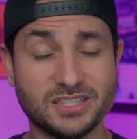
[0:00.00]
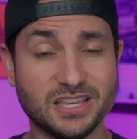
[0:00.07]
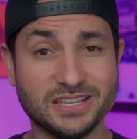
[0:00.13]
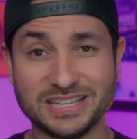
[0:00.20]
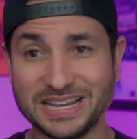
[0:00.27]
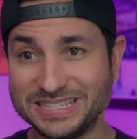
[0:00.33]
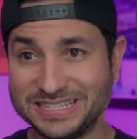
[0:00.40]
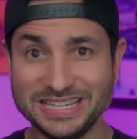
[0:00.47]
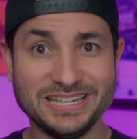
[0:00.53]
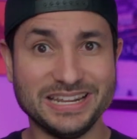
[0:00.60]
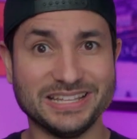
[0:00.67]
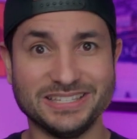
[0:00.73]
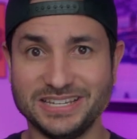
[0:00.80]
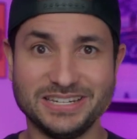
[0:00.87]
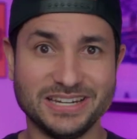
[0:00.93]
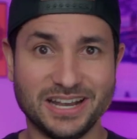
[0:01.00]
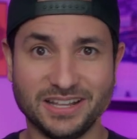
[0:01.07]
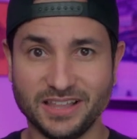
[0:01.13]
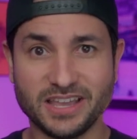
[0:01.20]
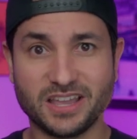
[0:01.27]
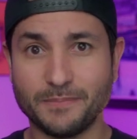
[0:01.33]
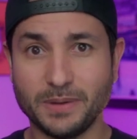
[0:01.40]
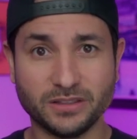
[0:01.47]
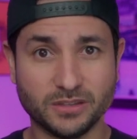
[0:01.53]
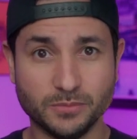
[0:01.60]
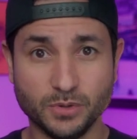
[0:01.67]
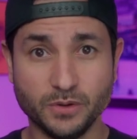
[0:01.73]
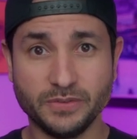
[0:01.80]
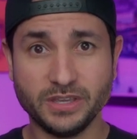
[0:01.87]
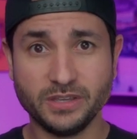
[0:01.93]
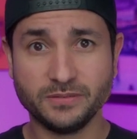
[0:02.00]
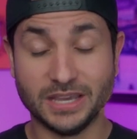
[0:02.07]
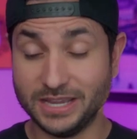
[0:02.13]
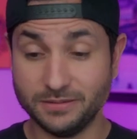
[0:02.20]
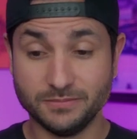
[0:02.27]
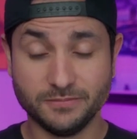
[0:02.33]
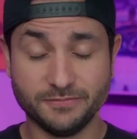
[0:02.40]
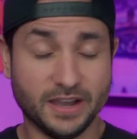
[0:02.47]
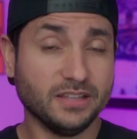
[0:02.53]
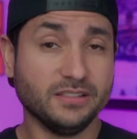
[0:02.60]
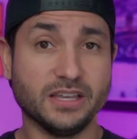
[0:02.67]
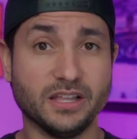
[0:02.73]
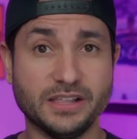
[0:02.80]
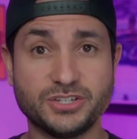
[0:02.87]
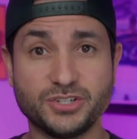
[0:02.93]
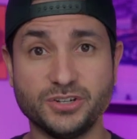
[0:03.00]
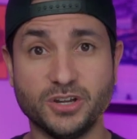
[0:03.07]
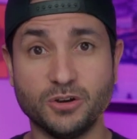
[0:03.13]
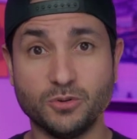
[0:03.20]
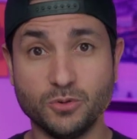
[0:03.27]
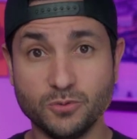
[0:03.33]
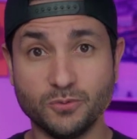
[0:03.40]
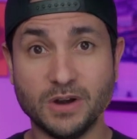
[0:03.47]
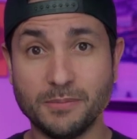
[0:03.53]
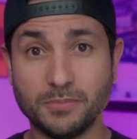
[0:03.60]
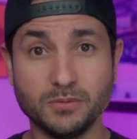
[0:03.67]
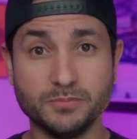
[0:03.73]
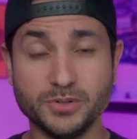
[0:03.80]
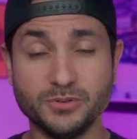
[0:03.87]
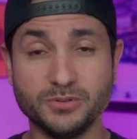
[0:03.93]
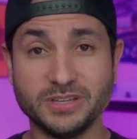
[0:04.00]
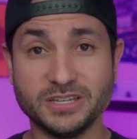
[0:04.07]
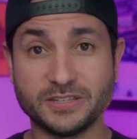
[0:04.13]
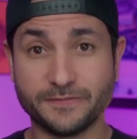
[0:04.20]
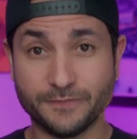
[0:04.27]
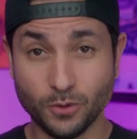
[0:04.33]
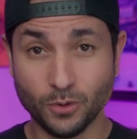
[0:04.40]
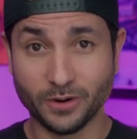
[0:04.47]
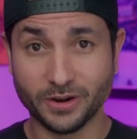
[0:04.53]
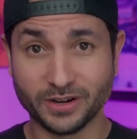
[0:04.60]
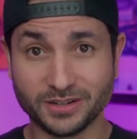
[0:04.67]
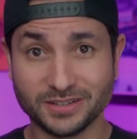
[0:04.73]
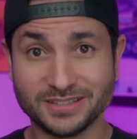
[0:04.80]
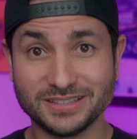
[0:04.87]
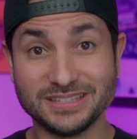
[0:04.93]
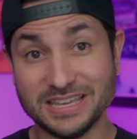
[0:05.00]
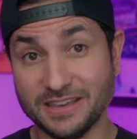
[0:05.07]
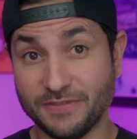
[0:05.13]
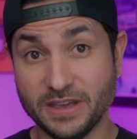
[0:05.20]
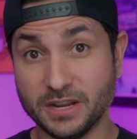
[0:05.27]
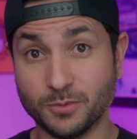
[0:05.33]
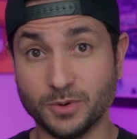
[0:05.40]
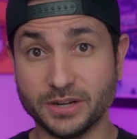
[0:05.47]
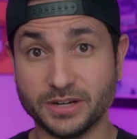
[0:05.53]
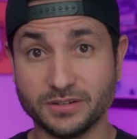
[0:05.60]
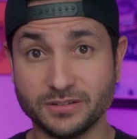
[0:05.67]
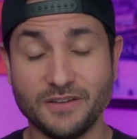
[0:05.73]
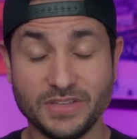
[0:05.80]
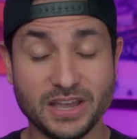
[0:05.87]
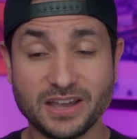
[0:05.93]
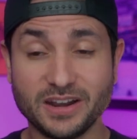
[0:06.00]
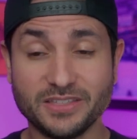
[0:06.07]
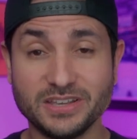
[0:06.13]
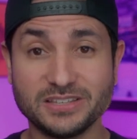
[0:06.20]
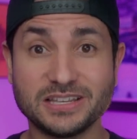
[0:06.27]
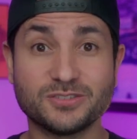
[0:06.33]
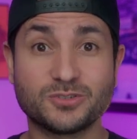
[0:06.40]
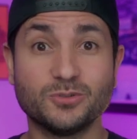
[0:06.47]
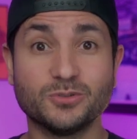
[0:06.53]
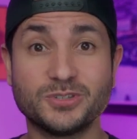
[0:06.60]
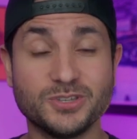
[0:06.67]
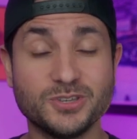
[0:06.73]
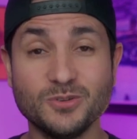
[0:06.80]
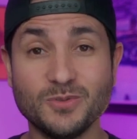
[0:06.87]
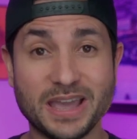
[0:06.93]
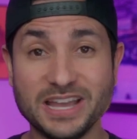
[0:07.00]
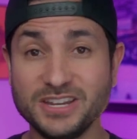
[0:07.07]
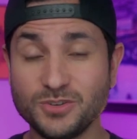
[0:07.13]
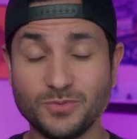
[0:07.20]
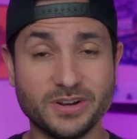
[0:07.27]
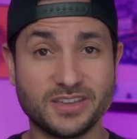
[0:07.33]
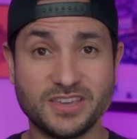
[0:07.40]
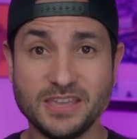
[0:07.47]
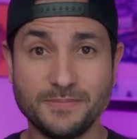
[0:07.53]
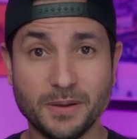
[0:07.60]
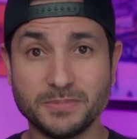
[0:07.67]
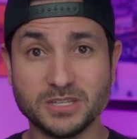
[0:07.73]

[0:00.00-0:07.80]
things I did and did not like about the movie. And finally, I'll let you know who Rebel Moon is for, if anyone. If that kind of thing sounds cool to you and you want to keep up